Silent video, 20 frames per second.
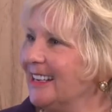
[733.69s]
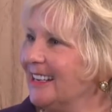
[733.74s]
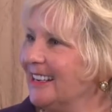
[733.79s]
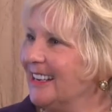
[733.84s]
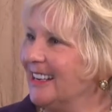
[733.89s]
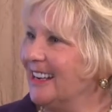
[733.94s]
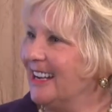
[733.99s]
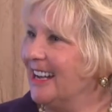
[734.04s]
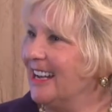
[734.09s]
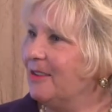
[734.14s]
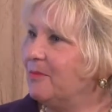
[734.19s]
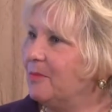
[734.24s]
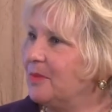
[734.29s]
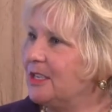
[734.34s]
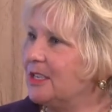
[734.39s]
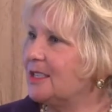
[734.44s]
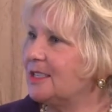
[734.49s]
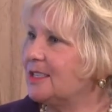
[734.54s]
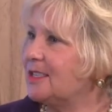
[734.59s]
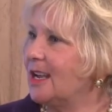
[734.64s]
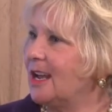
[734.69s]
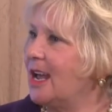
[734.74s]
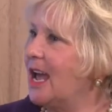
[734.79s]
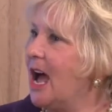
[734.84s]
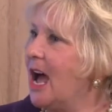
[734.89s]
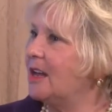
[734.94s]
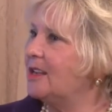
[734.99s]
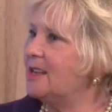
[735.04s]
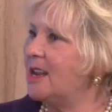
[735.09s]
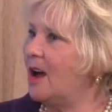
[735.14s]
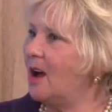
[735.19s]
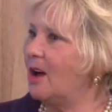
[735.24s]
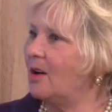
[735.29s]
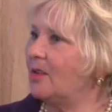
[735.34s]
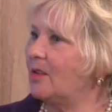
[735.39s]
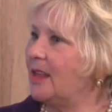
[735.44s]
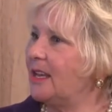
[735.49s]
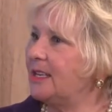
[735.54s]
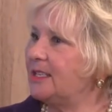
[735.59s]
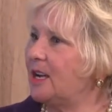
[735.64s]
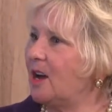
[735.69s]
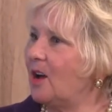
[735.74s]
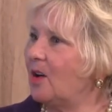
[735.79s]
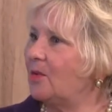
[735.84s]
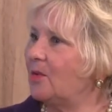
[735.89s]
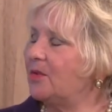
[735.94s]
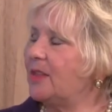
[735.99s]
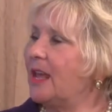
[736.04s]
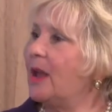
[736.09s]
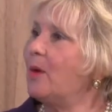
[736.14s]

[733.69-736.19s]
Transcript: Yeah, it nobody just, wants that anymore. No, they don't. They